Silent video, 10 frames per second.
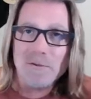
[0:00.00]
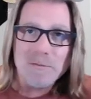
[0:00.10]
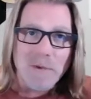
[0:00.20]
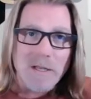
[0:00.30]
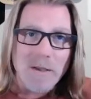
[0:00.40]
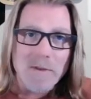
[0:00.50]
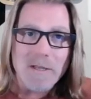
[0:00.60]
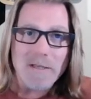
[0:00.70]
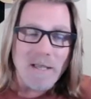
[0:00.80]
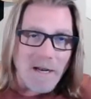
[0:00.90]
money coming
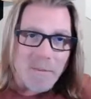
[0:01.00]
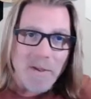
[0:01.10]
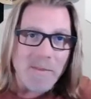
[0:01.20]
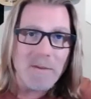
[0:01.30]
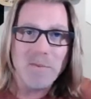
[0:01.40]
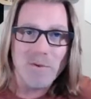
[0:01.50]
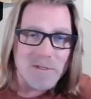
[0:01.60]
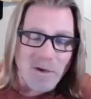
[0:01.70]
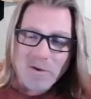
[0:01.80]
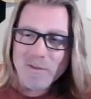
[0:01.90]
in? Can I pay my
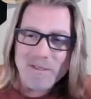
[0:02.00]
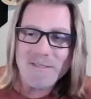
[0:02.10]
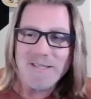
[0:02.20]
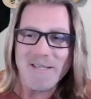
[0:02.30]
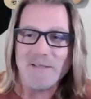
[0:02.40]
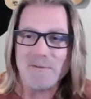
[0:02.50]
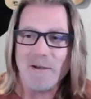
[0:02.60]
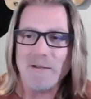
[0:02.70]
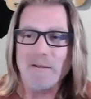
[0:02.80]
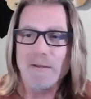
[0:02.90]
employees? All these things,
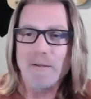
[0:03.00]
right?